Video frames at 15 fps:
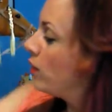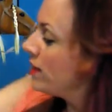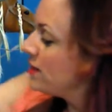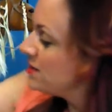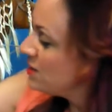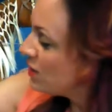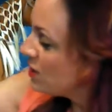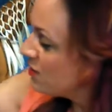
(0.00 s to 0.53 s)
we're gonna
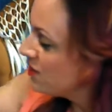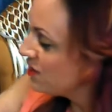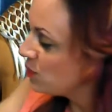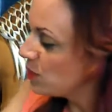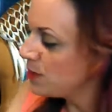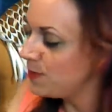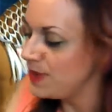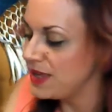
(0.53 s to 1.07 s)
start on this
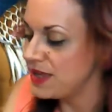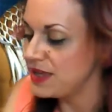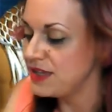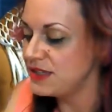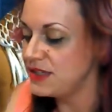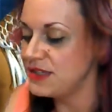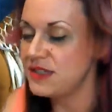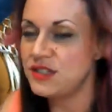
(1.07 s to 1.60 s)
one
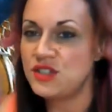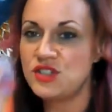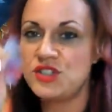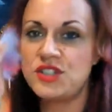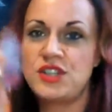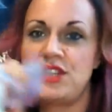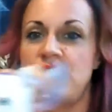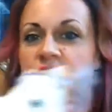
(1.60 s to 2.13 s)
because
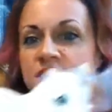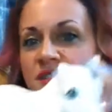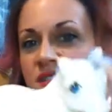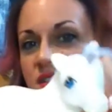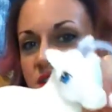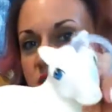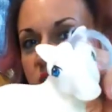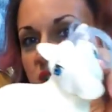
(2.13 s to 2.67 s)

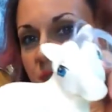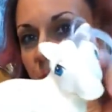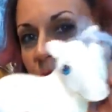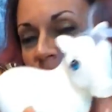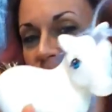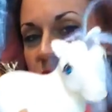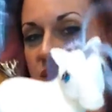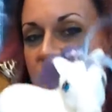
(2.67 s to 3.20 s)
this
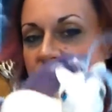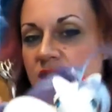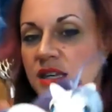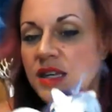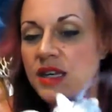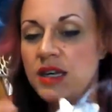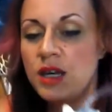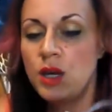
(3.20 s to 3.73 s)
pony is
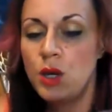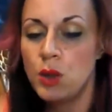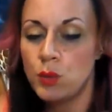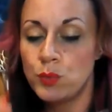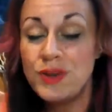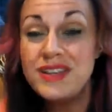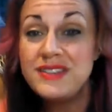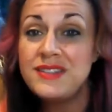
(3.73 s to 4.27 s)
the
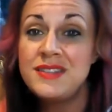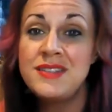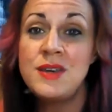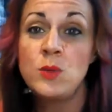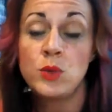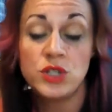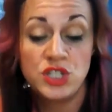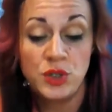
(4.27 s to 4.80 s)
reason
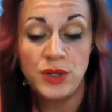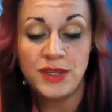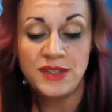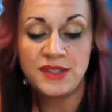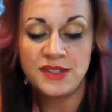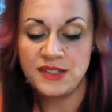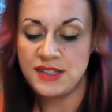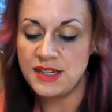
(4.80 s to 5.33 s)
that we're doing
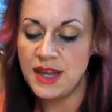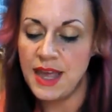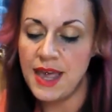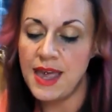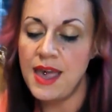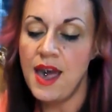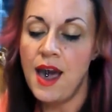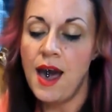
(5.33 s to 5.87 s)
this
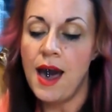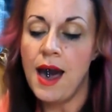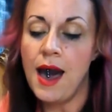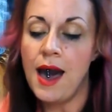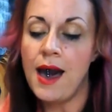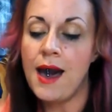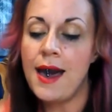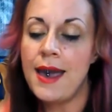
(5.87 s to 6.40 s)
today.
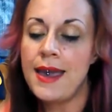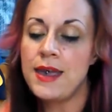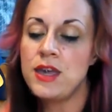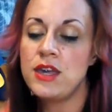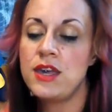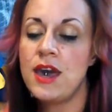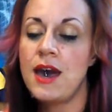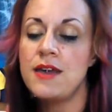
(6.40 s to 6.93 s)
I
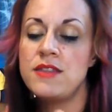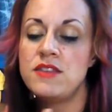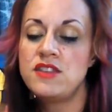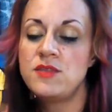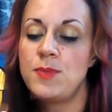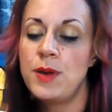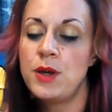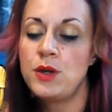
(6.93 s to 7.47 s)
got
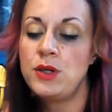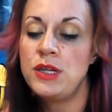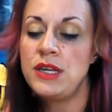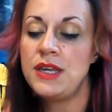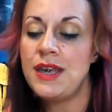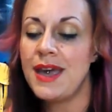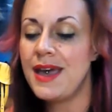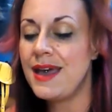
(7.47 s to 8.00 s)
this
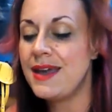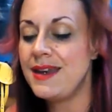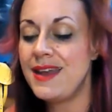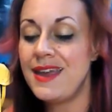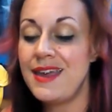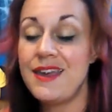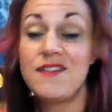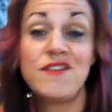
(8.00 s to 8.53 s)
pony at
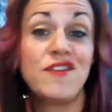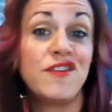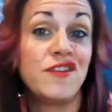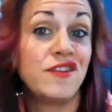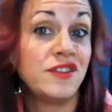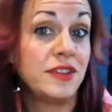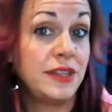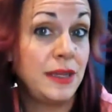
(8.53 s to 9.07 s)
a
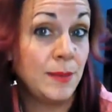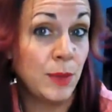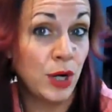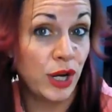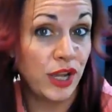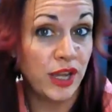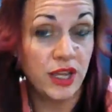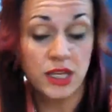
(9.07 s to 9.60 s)
flea
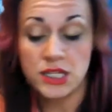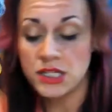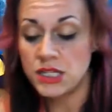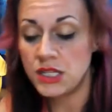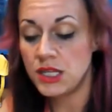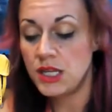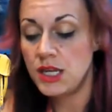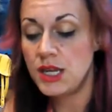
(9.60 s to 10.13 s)
market
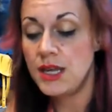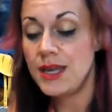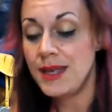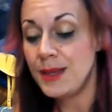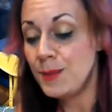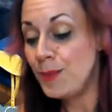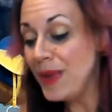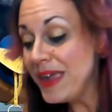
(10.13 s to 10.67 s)

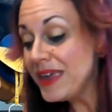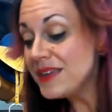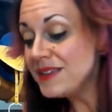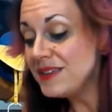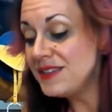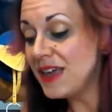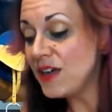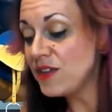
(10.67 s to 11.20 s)
in
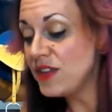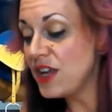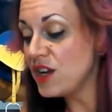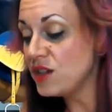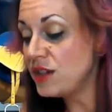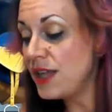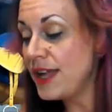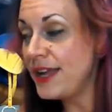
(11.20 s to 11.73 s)
Pickens, South
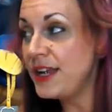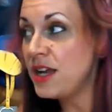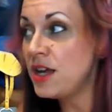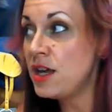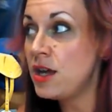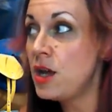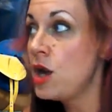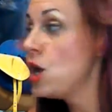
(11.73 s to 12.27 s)

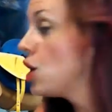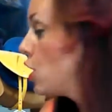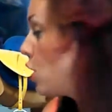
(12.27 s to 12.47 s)
Carolina